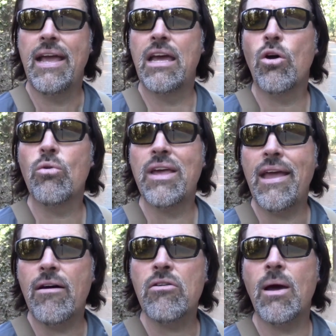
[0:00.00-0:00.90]
It only
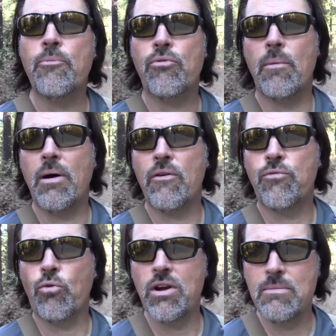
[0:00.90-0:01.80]
held up for about
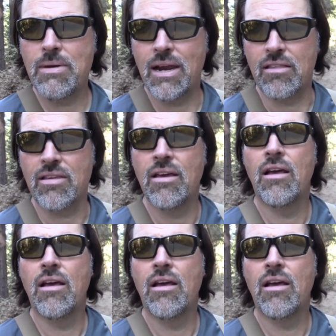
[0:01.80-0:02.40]
40 minutes.